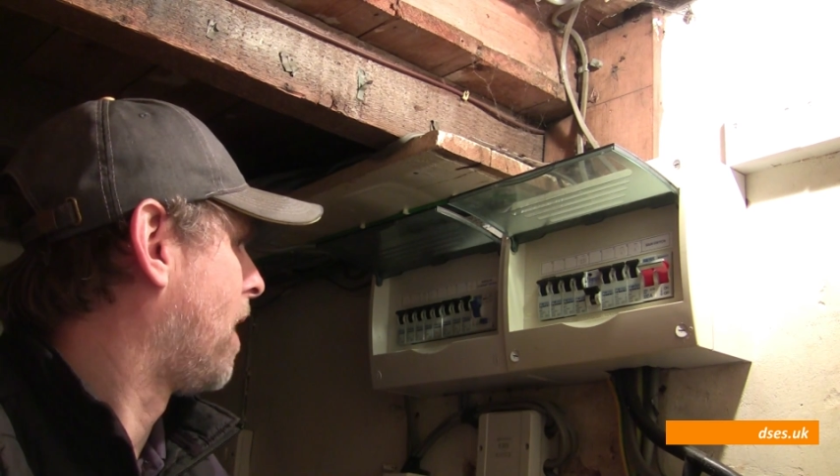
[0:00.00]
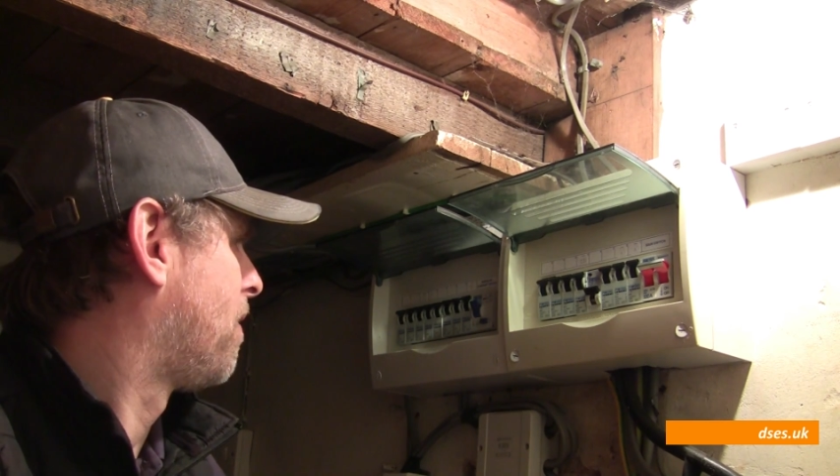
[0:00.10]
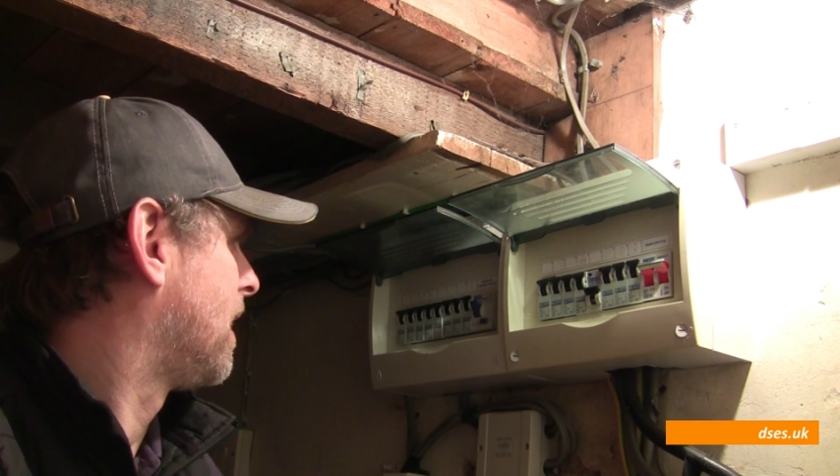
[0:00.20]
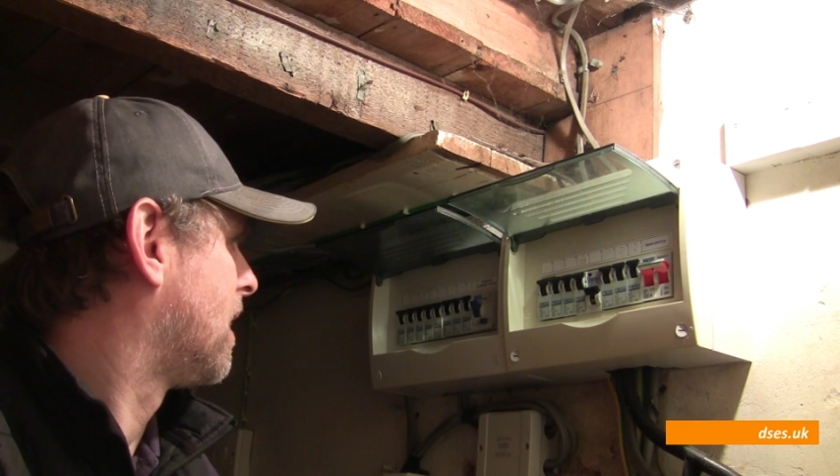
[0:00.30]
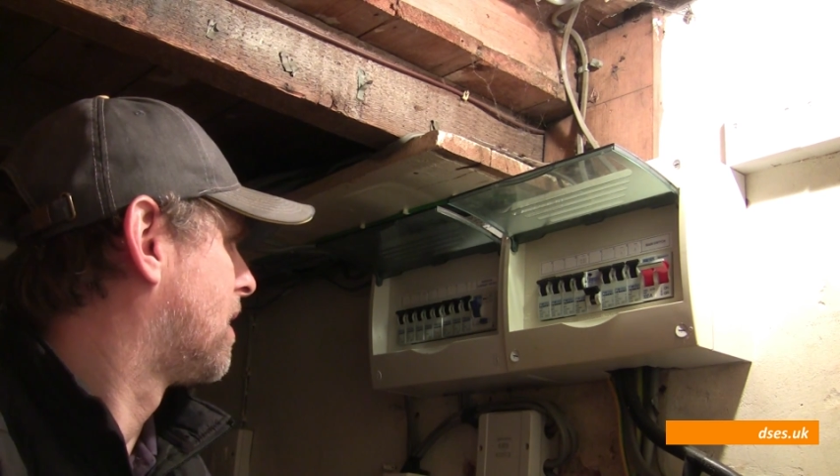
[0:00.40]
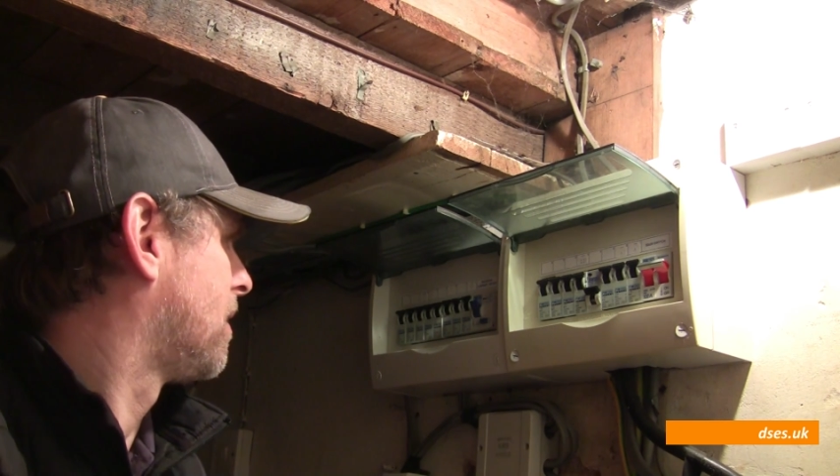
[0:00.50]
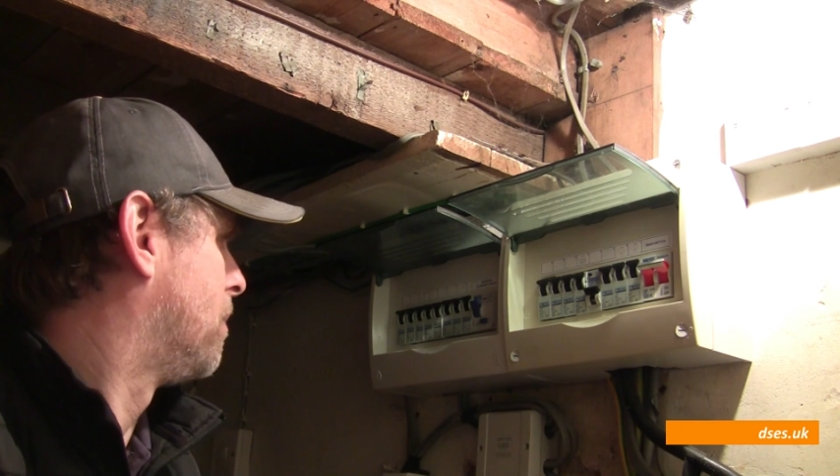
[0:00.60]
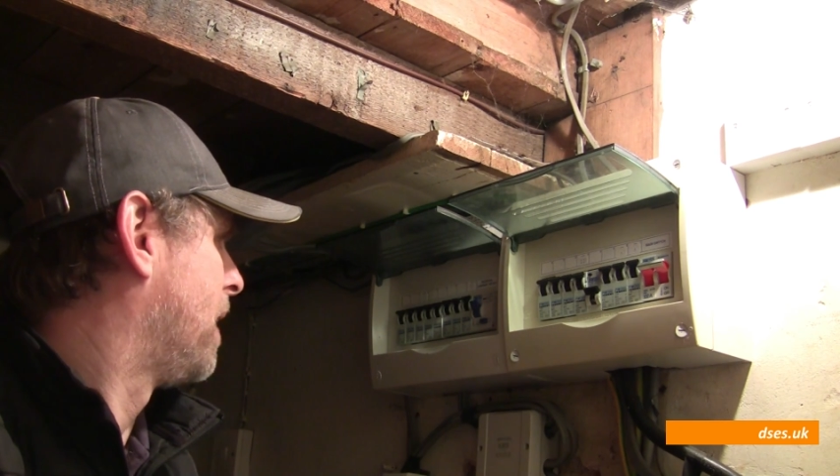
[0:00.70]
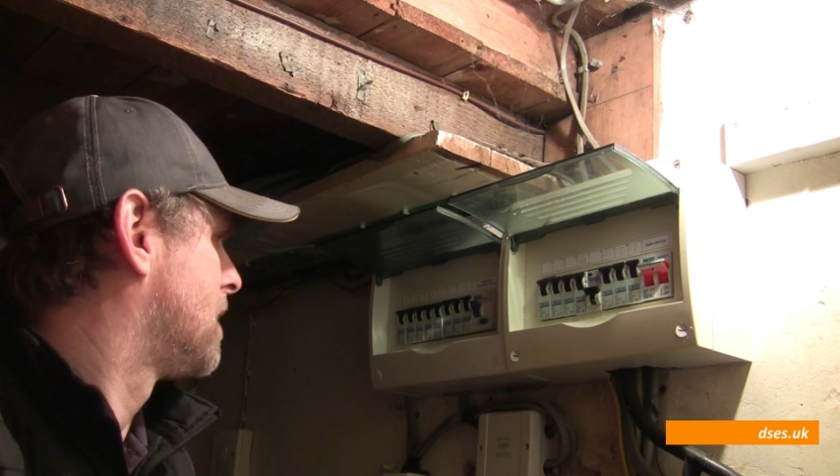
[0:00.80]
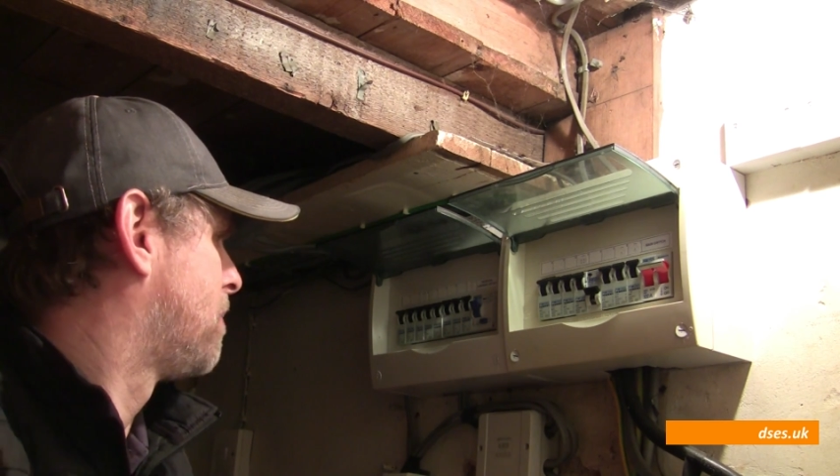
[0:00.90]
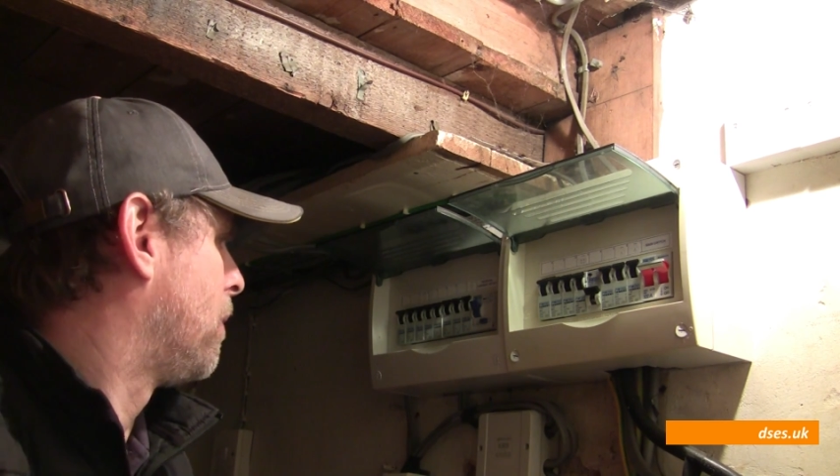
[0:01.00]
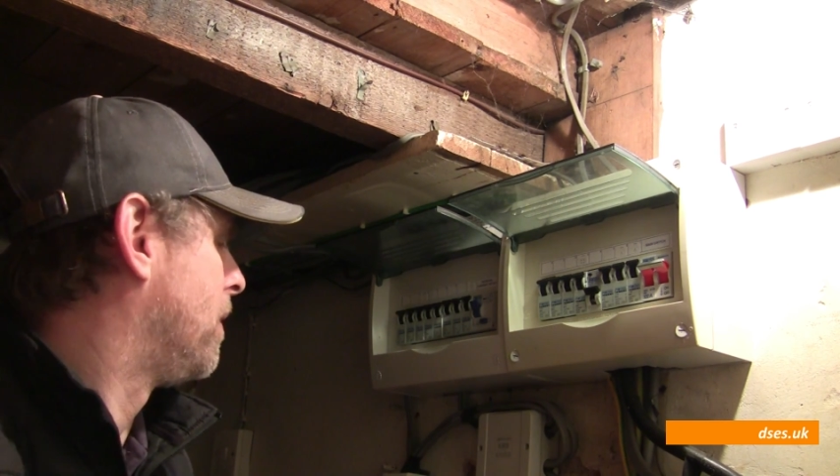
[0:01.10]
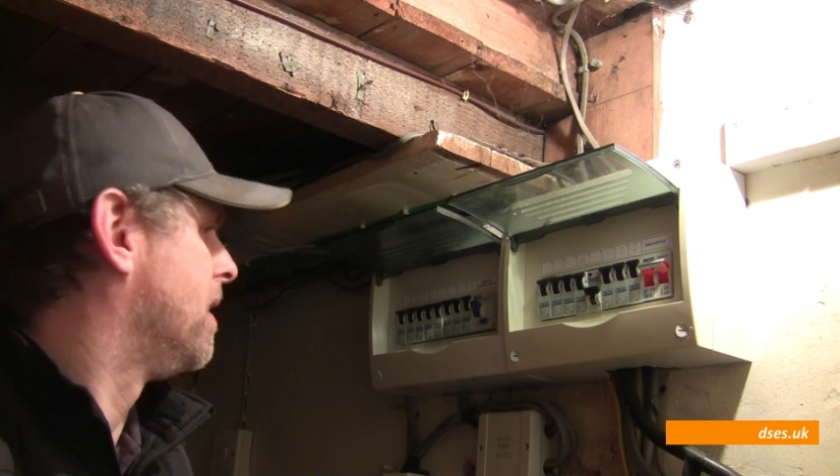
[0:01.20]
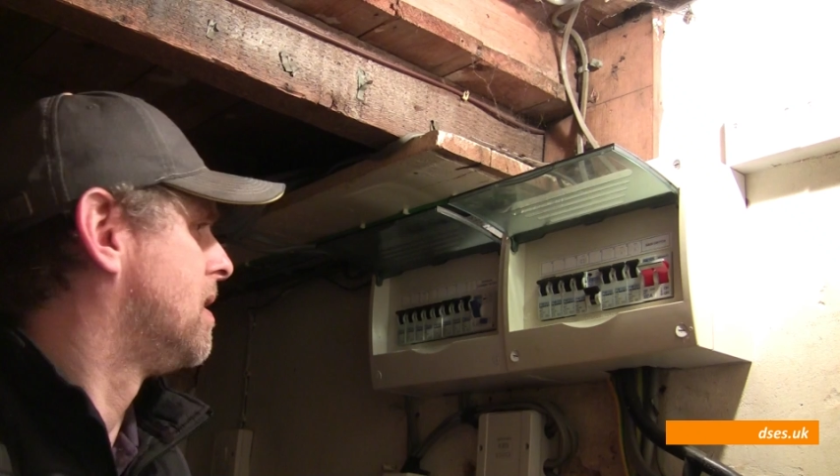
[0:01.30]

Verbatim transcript: I think the best bet with